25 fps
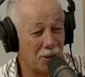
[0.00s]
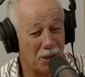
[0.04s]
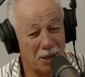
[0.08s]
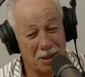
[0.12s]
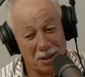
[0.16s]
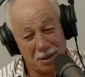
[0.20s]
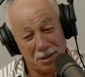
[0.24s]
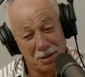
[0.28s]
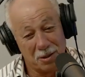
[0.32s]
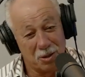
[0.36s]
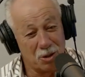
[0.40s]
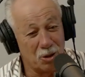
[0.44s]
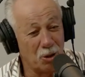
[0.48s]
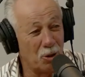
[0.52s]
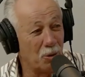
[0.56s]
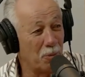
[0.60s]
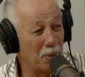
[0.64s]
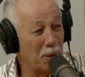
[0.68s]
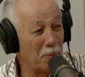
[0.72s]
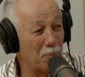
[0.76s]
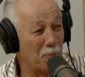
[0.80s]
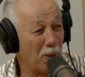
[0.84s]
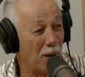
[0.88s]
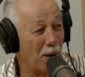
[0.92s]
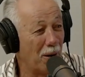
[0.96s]
He could still be
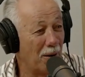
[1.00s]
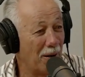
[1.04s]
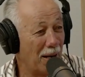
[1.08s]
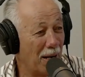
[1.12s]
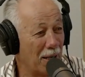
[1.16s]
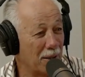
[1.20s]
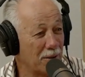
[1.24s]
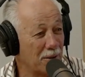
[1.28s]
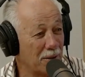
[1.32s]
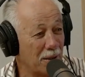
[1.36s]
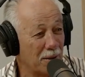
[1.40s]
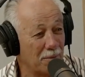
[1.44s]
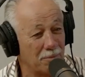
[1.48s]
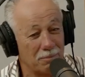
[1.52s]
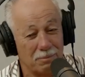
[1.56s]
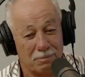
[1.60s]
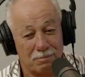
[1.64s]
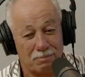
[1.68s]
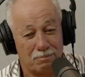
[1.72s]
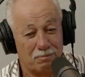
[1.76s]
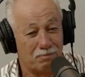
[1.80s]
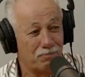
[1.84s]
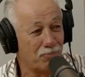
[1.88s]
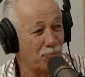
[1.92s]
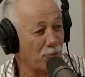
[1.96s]
Pollux
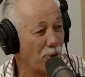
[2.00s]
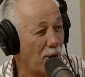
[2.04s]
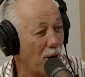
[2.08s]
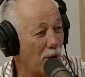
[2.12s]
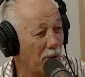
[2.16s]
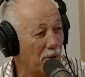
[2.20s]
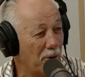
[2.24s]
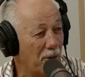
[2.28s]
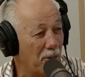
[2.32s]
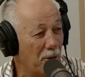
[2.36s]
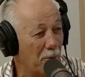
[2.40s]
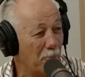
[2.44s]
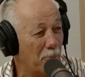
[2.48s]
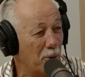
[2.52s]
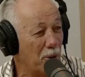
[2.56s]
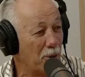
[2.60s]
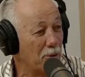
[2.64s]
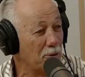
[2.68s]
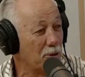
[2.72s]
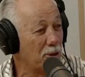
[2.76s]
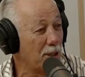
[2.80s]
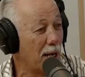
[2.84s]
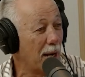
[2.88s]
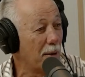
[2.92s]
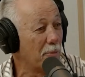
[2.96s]
and thrown in the
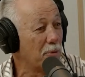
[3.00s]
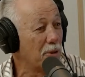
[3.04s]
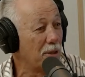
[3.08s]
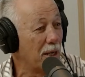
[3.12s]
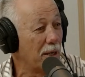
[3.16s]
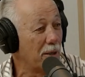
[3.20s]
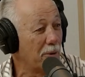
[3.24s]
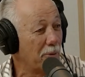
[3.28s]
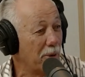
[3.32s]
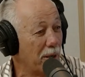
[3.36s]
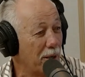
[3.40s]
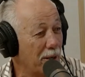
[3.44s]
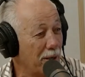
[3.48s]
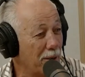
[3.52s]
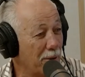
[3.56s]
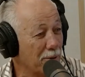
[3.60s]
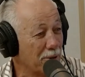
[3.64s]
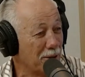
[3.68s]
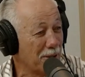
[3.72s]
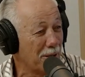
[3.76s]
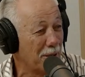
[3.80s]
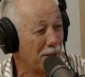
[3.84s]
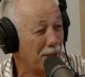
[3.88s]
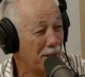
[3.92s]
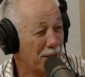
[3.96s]
boot, same as anyone
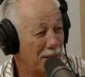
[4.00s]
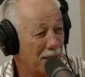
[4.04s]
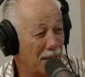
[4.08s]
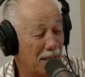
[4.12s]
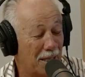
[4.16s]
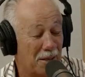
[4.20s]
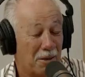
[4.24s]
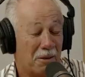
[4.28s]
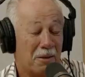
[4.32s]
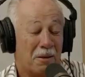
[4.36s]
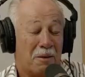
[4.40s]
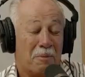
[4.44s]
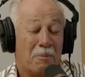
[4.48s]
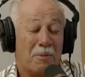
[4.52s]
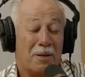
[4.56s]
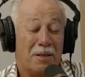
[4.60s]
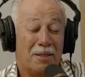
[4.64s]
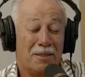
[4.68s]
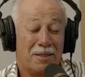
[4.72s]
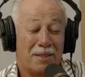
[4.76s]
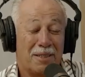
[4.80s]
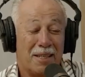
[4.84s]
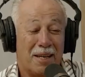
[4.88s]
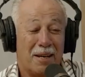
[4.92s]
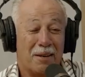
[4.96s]
else, you know what I
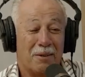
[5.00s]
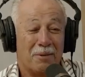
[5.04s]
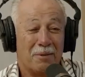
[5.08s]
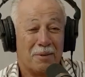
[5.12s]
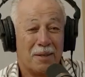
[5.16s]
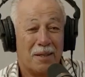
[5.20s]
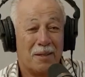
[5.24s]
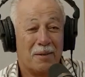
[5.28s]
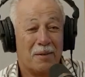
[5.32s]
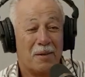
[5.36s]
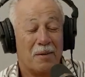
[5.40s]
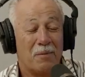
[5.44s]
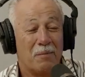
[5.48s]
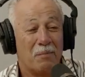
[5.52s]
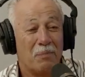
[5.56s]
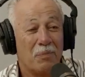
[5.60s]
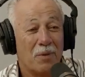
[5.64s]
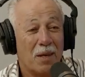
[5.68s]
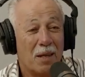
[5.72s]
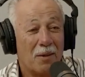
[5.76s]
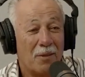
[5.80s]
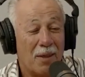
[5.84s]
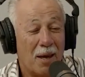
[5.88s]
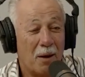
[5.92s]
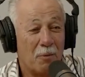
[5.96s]
mean? So
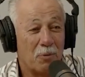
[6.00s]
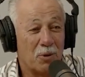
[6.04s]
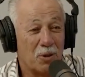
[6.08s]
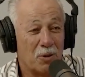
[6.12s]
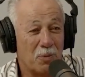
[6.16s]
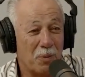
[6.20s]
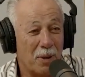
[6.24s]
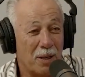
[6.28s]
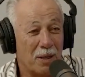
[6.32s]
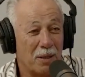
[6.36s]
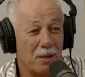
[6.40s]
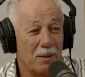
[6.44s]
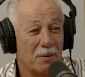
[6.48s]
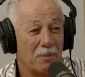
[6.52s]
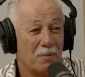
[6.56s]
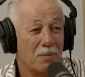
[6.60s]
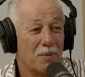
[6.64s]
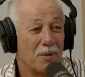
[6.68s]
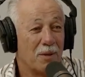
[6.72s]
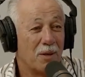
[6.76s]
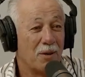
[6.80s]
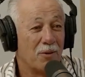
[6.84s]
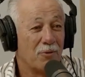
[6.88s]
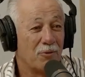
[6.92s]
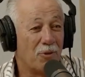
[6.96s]
that was me
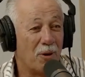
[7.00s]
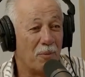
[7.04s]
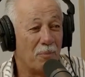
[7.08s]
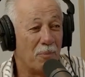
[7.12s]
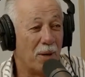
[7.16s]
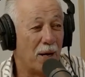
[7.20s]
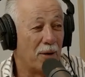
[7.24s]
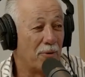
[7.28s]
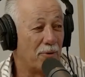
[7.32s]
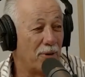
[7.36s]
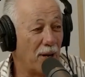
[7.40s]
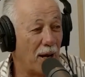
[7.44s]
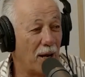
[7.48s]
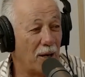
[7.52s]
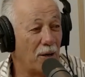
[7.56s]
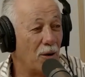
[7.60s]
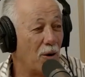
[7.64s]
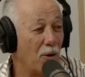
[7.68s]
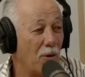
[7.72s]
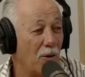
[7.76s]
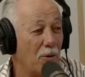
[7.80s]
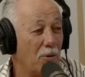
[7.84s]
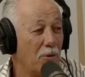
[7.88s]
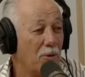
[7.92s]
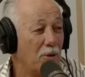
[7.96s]
from that day
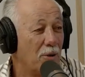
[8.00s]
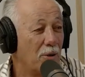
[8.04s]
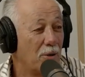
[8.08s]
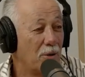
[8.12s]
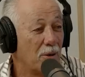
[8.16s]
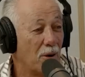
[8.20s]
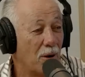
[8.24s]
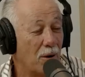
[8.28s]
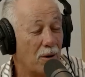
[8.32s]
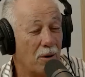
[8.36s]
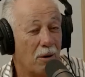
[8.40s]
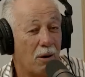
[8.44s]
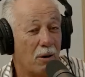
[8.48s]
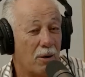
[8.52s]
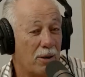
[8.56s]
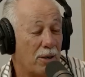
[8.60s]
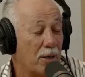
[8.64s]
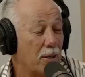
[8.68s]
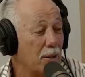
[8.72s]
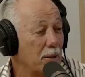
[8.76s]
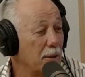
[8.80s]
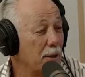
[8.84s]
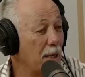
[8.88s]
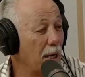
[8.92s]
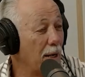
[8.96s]
on. I
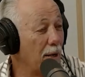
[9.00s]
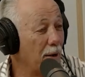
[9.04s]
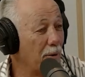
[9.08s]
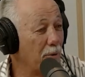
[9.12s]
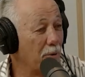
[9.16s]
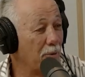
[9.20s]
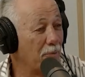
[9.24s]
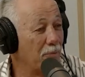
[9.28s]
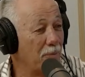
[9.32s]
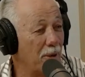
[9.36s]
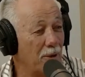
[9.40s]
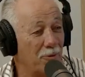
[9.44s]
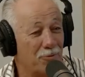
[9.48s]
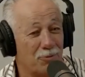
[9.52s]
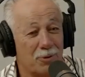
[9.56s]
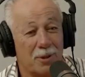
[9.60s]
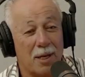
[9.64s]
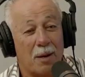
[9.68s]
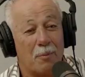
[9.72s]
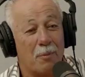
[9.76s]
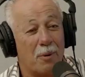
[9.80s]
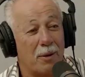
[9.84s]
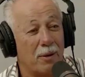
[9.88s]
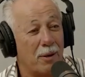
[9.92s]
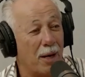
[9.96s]
didn't care if
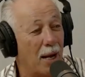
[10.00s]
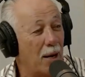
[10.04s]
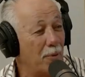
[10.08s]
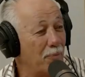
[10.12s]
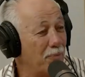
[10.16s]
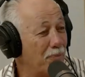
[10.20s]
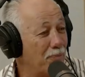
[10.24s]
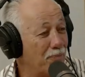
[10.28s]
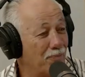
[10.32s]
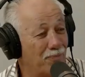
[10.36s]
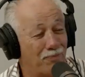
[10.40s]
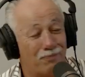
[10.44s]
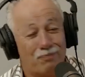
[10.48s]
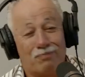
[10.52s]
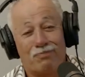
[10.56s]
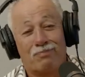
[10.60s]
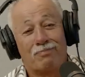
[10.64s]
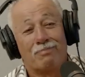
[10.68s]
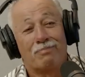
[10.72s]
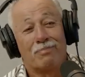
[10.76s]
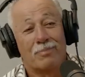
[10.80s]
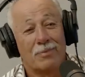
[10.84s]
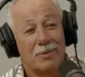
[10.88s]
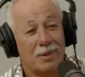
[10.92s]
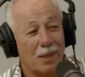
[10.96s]
someone had
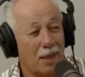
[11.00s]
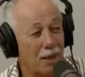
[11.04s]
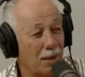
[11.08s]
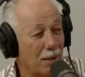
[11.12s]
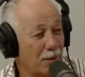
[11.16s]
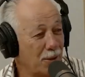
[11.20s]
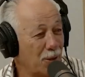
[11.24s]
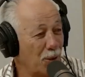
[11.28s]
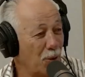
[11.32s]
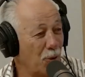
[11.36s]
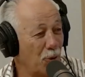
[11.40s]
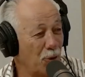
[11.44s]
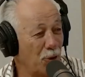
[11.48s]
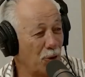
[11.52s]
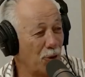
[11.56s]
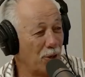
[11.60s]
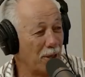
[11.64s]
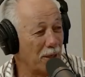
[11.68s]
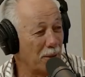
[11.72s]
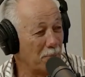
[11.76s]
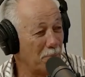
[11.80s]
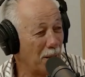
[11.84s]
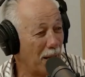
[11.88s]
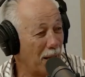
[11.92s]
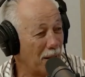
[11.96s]
going to kill
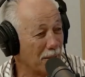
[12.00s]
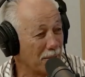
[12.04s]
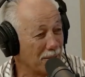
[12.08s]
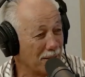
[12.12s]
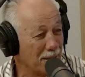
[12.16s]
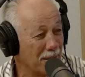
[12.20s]
30 blokes.